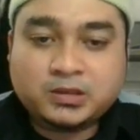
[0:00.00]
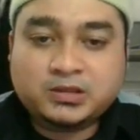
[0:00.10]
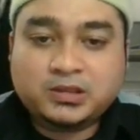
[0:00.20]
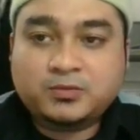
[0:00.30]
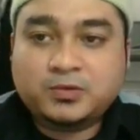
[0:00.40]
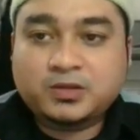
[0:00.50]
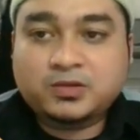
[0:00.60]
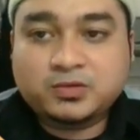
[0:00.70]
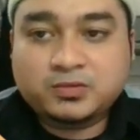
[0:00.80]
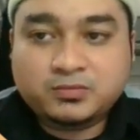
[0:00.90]

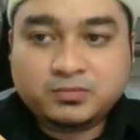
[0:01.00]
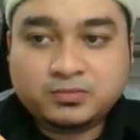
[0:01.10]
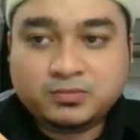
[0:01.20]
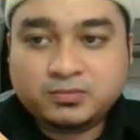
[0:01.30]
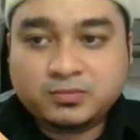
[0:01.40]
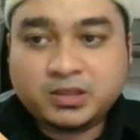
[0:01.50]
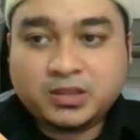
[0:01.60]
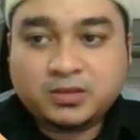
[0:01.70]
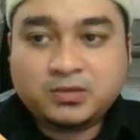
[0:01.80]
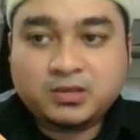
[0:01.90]
Assalamualaikum. My
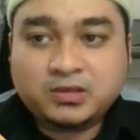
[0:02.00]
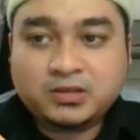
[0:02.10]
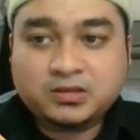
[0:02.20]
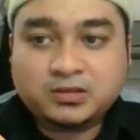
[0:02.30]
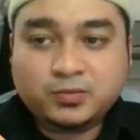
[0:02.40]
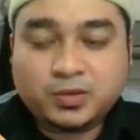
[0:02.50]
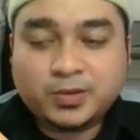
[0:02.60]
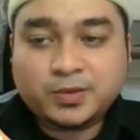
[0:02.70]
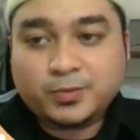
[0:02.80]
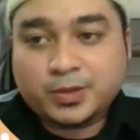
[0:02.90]
name is
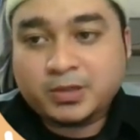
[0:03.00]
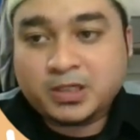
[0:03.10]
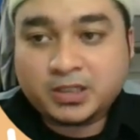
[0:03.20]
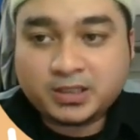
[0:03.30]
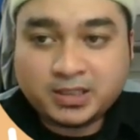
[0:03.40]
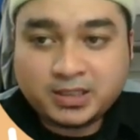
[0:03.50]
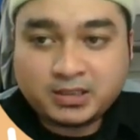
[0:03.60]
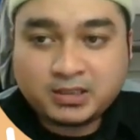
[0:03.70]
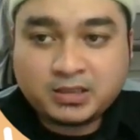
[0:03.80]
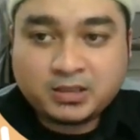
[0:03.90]
Muhammad Muhammad Haikal.
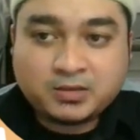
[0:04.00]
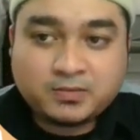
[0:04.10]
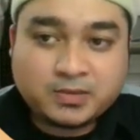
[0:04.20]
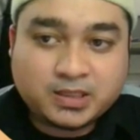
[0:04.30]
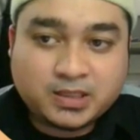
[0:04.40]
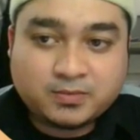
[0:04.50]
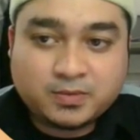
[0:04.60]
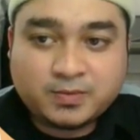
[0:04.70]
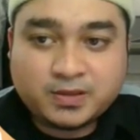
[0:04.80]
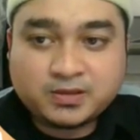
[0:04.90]
My
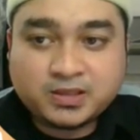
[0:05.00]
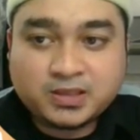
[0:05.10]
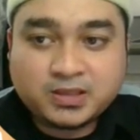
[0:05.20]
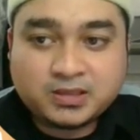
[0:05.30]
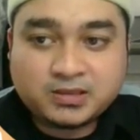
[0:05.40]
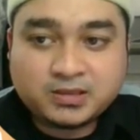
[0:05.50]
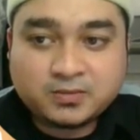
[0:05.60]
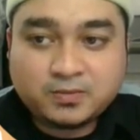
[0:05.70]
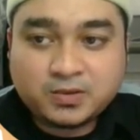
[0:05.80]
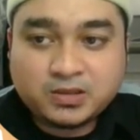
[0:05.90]
number metric is
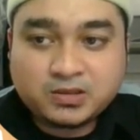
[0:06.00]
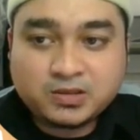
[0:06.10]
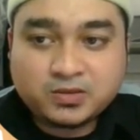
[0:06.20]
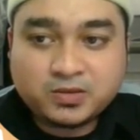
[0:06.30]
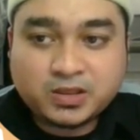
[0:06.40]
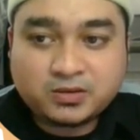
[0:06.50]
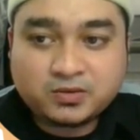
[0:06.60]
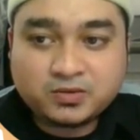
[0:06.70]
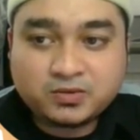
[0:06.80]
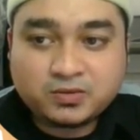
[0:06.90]

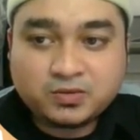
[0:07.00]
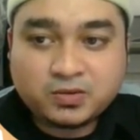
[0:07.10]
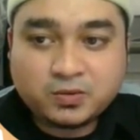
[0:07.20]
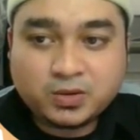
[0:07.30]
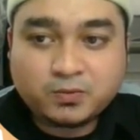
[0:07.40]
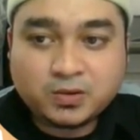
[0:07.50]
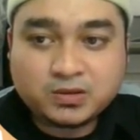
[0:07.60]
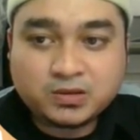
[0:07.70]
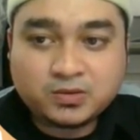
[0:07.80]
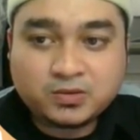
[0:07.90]

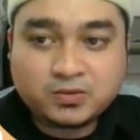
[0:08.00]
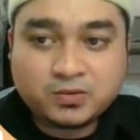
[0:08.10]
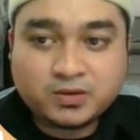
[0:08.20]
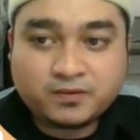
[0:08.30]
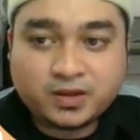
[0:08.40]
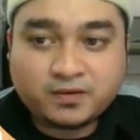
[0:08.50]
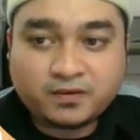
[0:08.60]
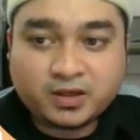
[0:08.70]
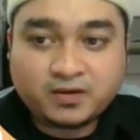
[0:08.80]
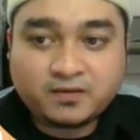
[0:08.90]

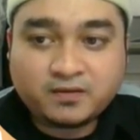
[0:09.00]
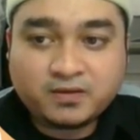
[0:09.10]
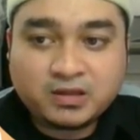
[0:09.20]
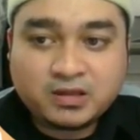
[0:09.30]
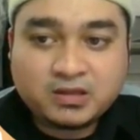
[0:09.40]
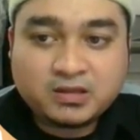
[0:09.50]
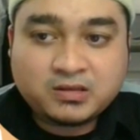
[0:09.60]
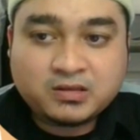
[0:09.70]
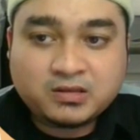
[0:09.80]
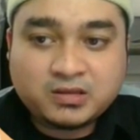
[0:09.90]
B0921101555.
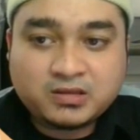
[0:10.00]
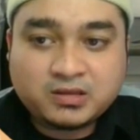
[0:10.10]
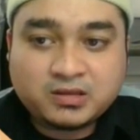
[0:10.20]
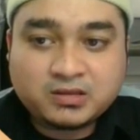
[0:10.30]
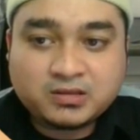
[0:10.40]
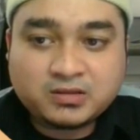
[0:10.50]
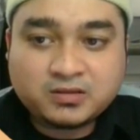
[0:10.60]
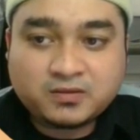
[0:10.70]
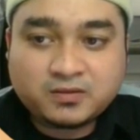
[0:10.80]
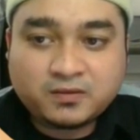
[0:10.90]
This
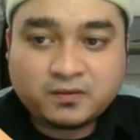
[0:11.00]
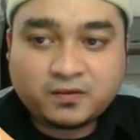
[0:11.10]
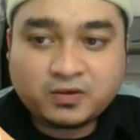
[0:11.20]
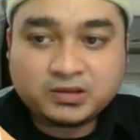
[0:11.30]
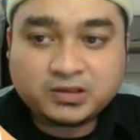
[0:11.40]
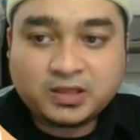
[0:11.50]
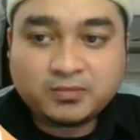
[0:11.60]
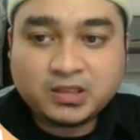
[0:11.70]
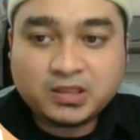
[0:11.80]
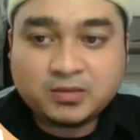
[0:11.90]
is for
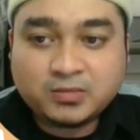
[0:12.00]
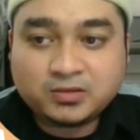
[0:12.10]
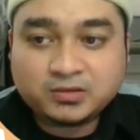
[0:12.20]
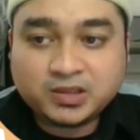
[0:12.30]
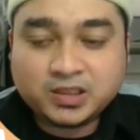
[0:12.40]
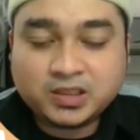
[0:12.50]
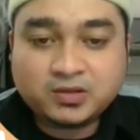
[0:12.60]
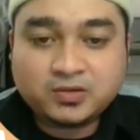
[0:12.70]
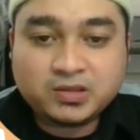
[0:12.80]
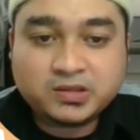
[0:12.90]
assignment about
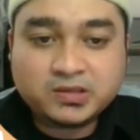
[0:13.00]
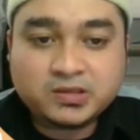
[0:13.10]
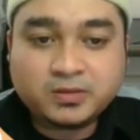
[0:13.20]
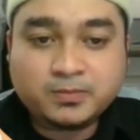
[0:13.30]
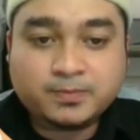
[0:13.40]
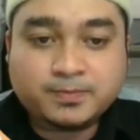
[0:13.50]
second order system.